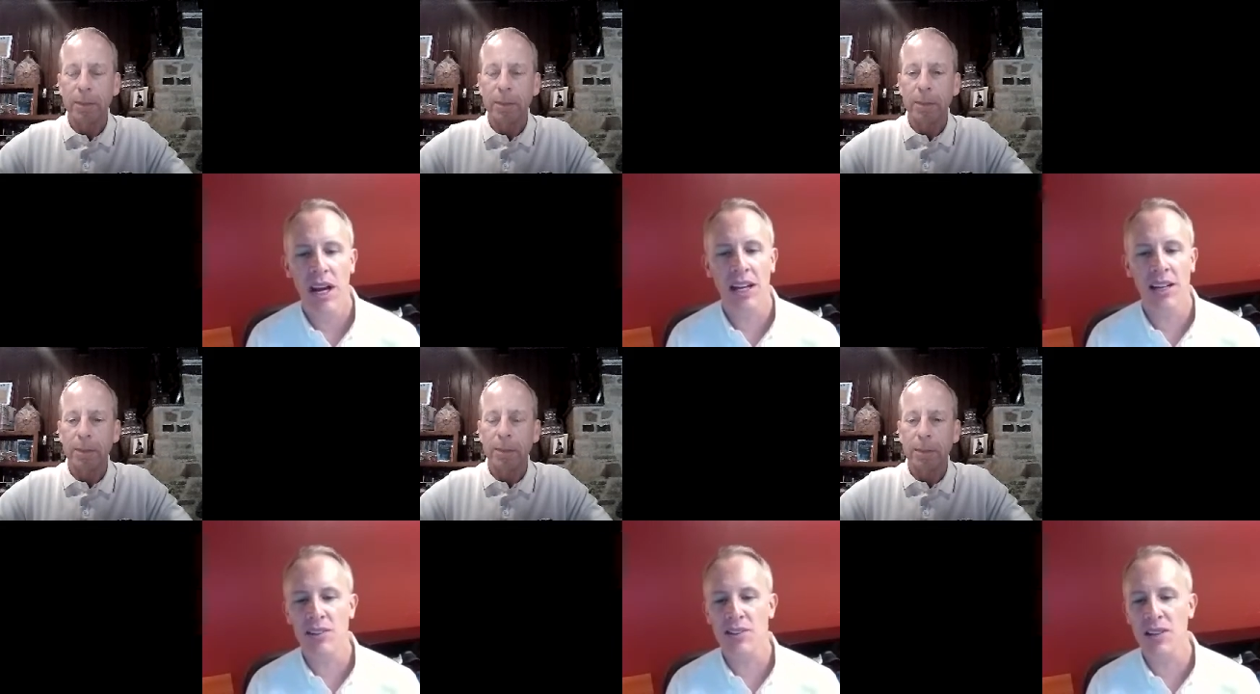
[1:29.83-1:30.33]

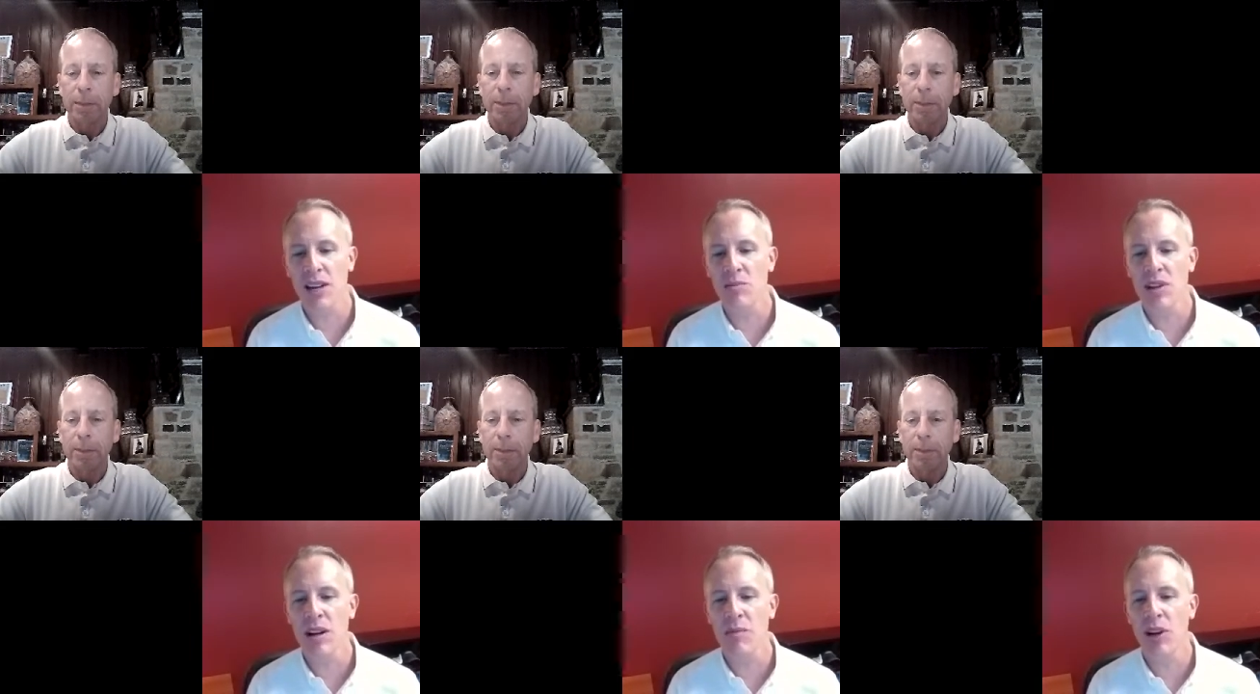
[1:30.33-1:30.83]
Speaker 1: and at the
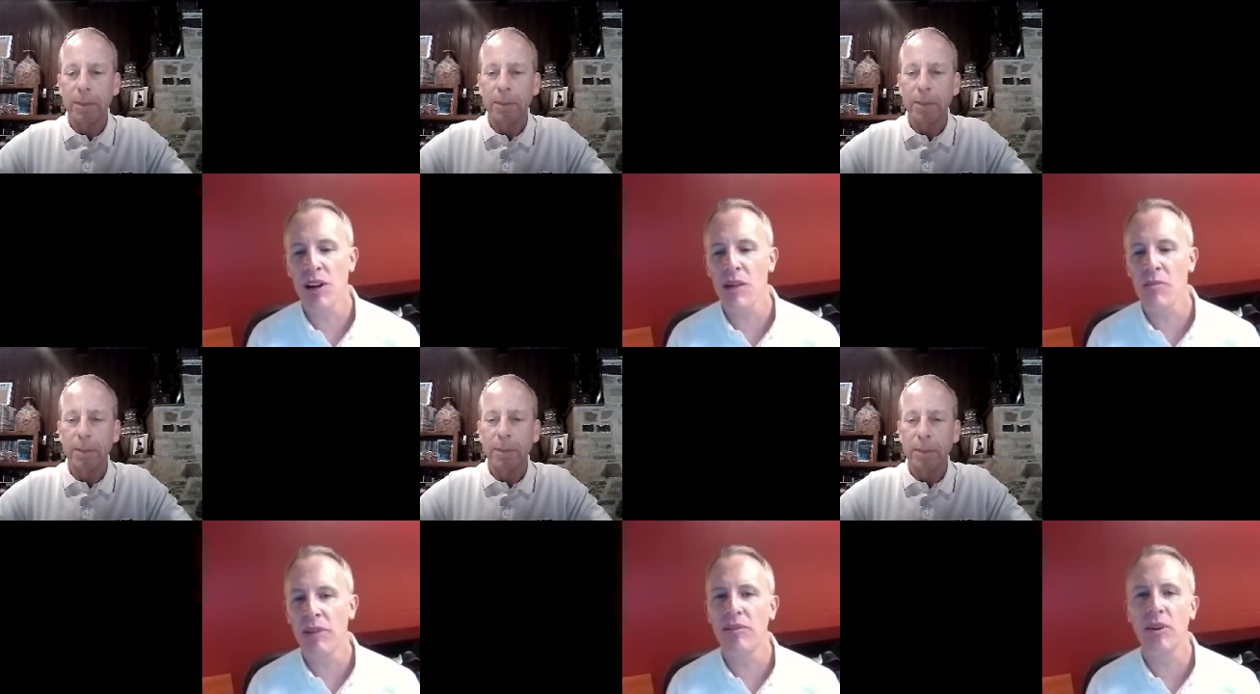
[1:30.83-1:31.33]
same time i
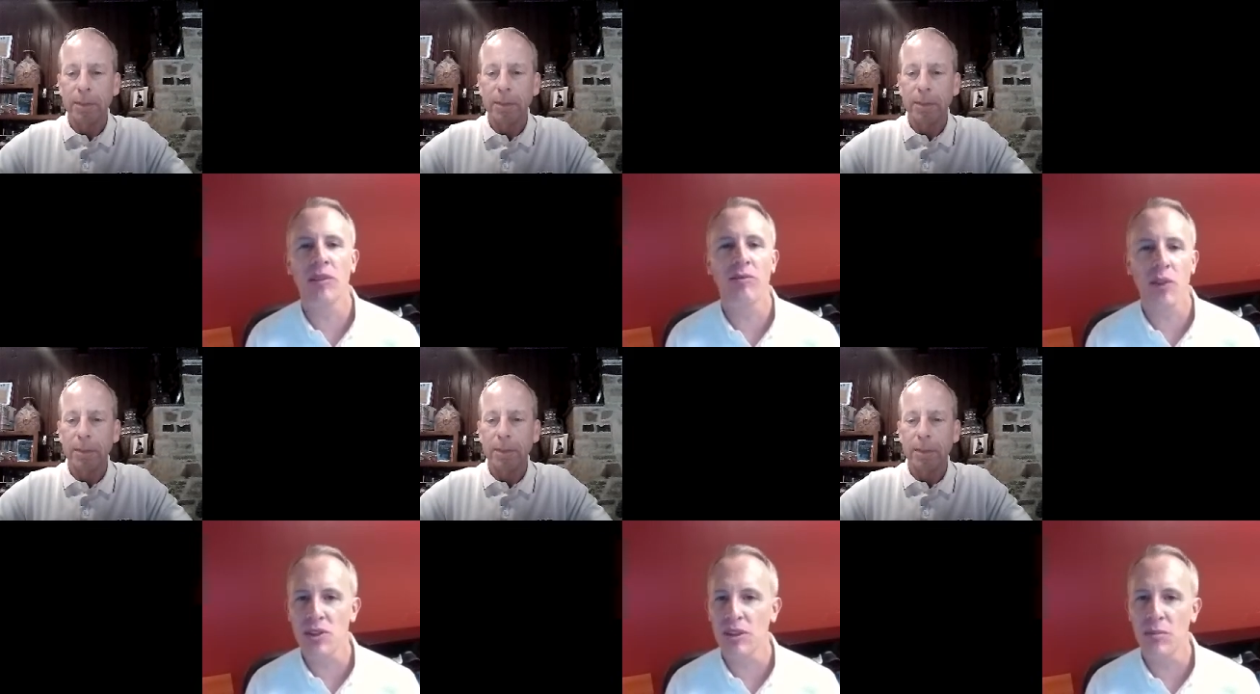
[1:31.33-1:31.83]
got my very
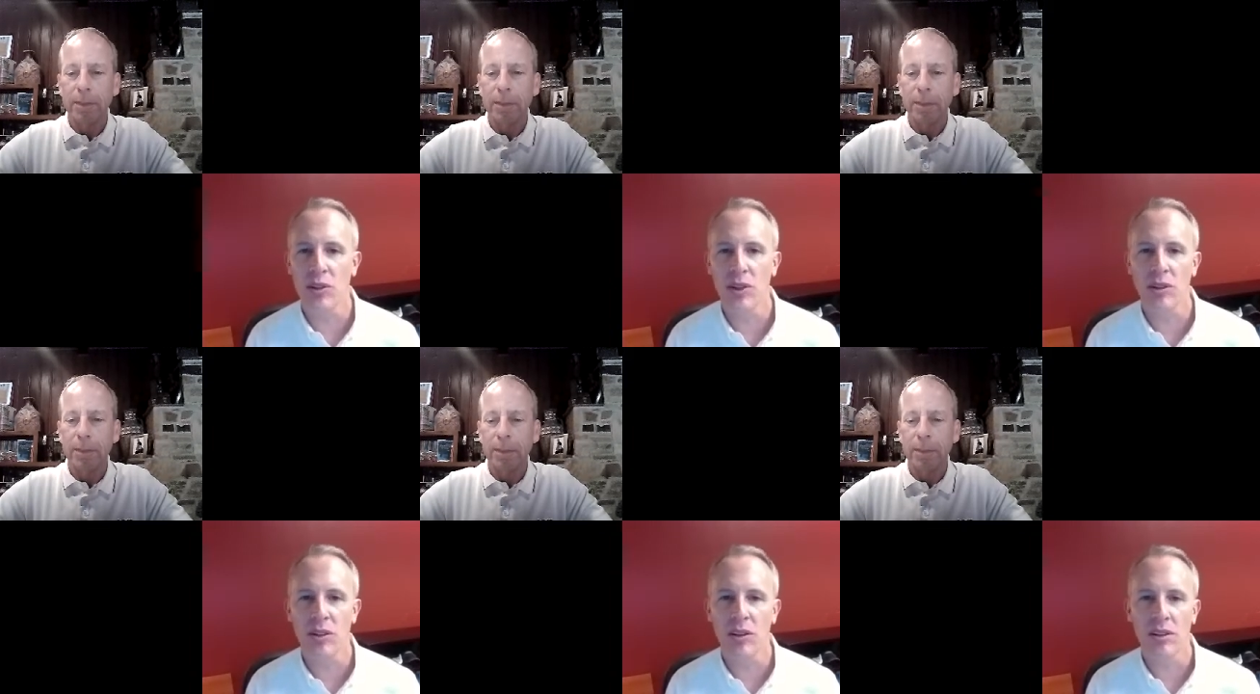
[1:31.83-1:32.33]
first
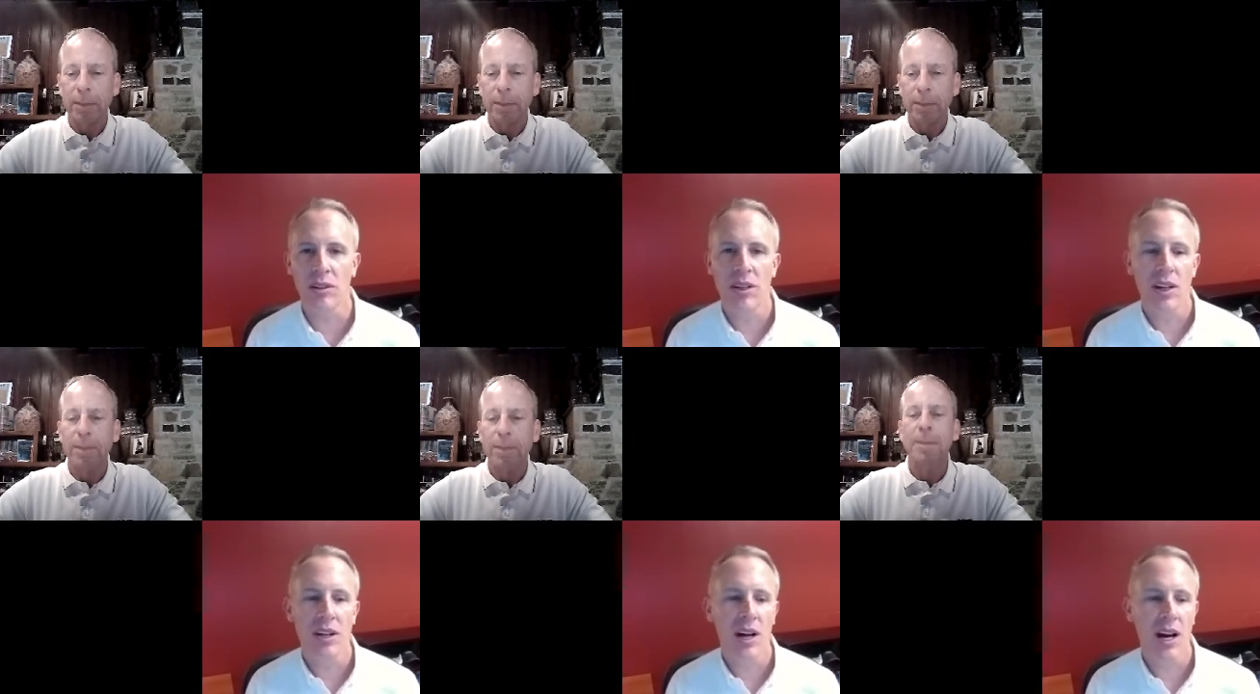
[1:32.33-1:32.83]
computer
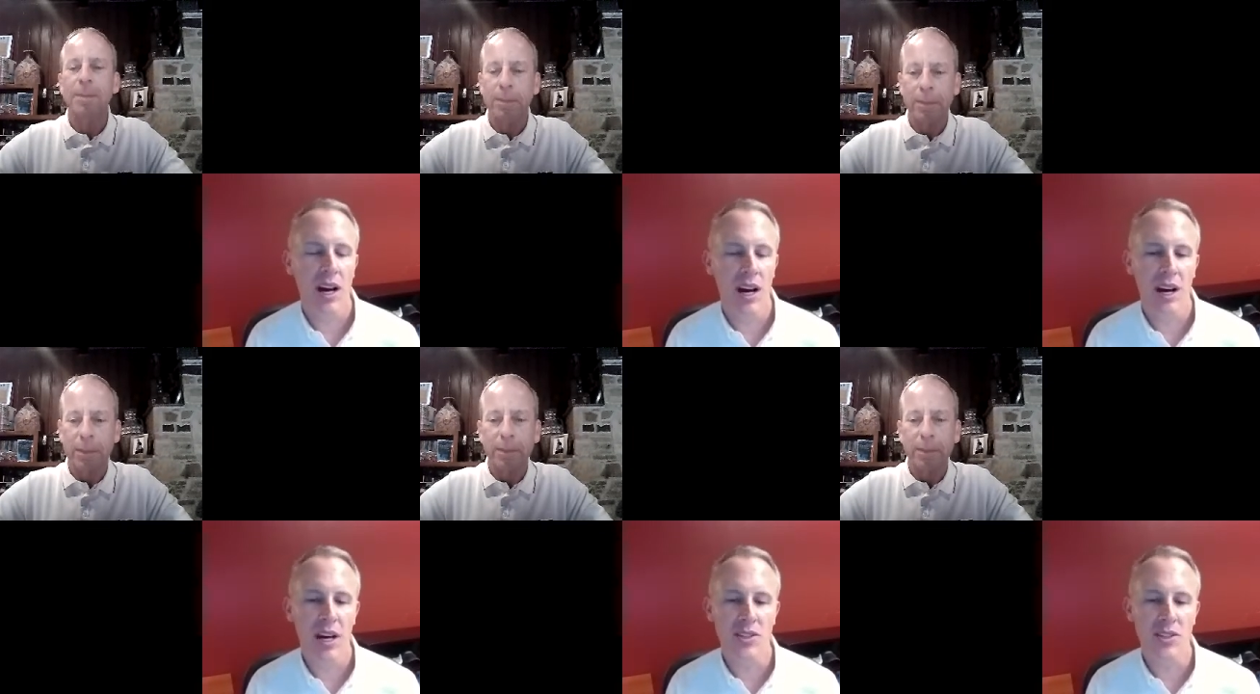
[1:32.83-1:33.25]
uh,